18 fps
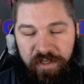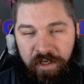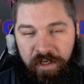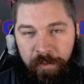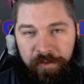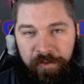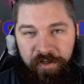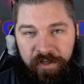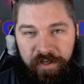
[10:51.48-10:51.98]

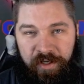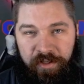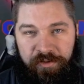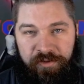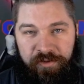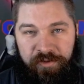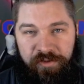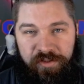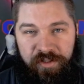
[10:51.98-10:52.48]
up the
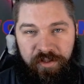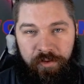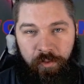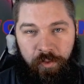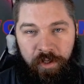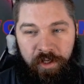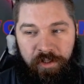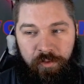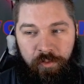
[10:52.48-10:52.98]
characters in the
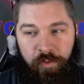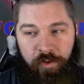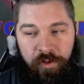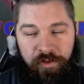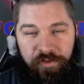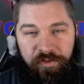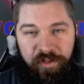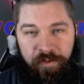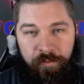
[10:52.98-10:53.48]
way you
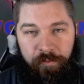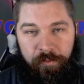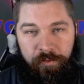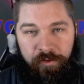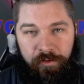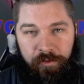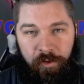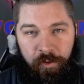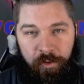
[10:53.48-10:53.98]
want them,
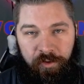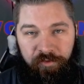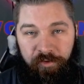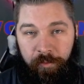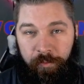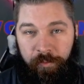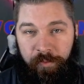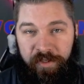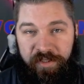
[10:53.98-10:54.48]
going
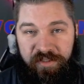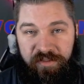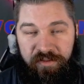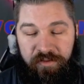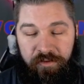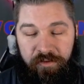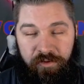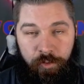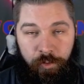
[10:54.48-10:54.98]
from
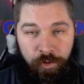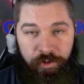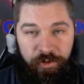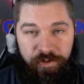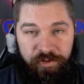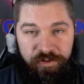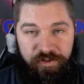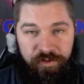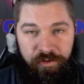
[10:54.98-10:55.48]
best to
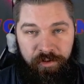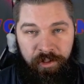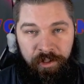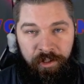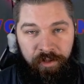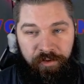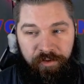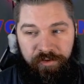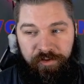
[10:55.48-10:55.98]
worst.
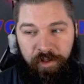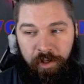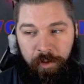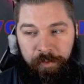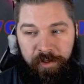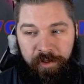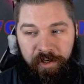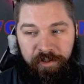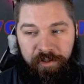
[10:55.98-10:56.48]
The
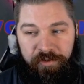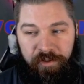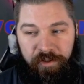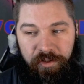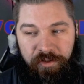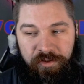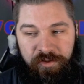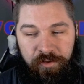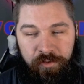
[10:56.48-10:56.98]
top
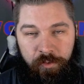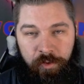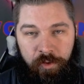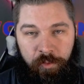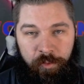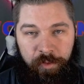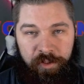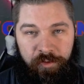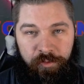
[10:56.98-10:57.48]
characters
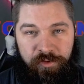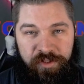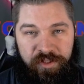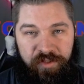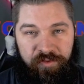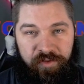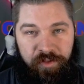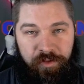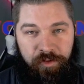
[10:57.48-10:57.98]
will be
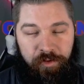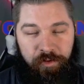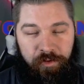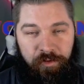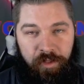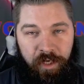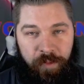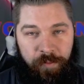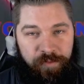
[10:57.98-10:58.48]
receiving your
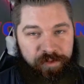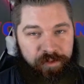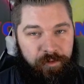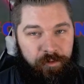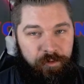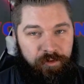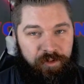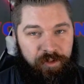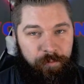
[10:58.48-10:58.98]

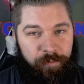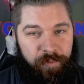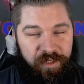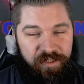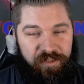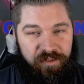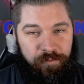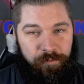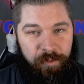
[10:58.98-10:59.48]
absolutely
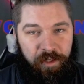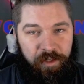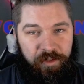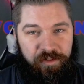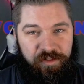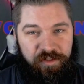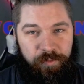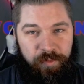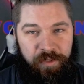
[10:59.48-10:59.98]
best
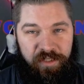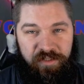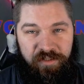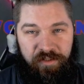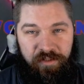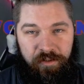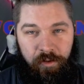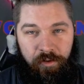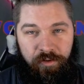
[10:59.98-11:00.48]
mods
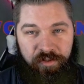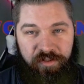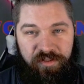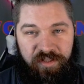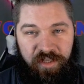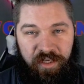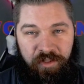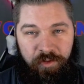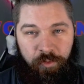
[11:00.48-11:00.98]
based on the
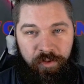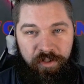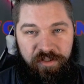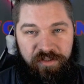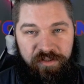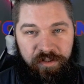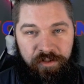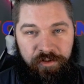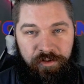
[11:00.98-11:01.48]
stat
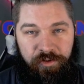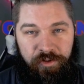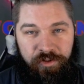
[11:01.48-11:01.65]
weights that you are